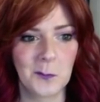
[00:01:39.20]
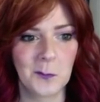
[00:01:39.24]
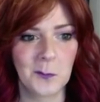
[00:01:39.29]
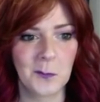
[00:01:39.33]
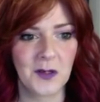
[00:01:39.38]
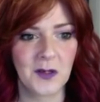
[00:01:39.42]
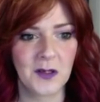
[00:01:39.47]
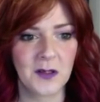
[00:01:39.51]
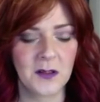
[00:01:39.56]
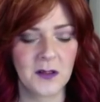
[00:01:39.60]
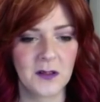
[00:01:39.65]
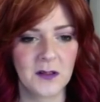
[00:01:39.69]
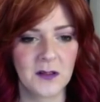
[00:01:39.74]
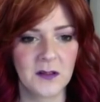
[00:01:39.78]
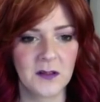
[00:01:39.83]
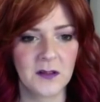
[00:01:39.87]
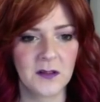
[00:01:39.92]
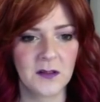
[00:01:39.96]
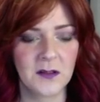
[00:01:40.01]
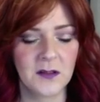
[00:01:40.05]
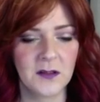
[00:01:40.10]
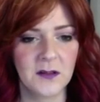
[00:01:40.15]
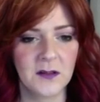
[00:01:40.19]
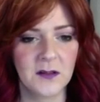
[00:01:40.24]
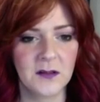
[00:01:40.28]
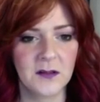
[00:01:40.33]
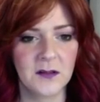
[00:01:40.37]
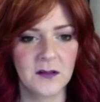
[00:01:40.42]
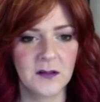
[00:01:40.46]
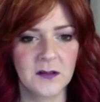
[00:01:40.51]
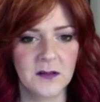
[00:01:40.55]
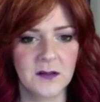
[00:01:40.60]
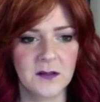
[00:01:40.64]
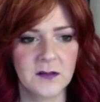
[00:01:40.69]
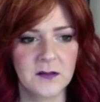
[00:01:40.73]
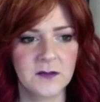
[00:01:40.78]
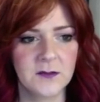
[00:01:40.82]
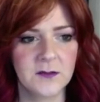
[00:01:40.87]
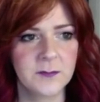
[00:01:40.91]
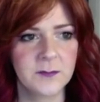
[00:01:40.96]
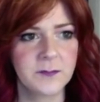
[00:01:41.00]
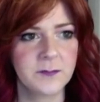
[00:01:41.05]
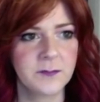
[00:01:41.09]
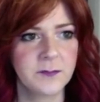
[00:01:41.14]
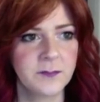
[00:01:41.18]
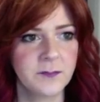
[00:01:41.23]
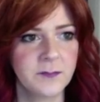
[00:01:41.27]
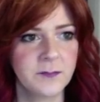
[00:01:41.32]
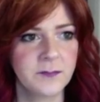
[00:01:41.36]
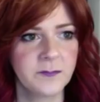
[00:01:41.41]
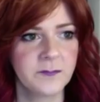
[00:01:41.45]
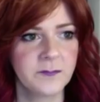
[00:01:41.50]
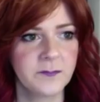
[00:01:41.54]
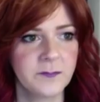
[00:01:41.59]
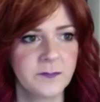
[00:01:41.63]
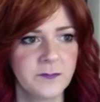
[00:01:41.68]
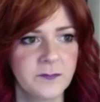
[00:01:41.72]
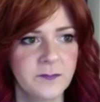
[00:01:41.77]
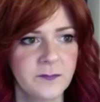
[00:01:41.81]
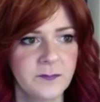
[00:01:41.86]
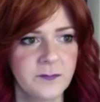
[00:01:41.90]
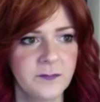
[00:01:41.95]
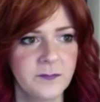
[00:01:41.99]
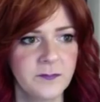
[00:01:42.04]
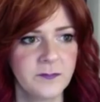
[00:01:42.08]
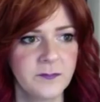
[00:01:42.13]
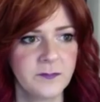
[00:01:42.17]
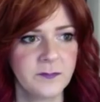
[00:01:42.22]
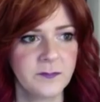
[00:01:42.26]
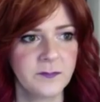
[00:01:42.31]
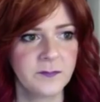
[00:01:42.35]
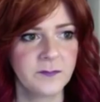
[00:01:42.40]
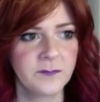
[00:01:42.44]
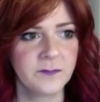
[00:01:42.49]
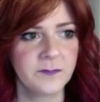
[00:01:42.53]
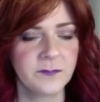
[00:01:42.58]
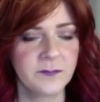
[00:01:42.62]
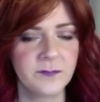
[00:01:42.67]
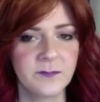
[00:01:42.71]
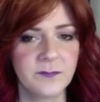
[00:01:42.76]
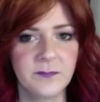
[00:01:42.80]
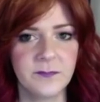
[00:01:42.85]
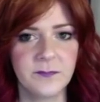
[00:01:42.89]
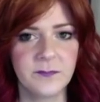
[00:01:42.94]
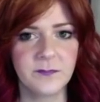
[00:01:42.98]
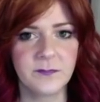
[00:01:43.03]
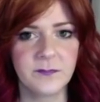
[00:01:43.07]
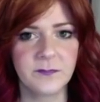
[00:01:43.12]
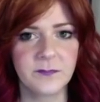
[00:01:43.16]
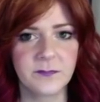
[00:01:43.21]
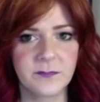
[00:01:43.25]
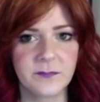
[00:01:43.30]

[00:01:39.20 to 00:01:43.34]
This person isn't speaking.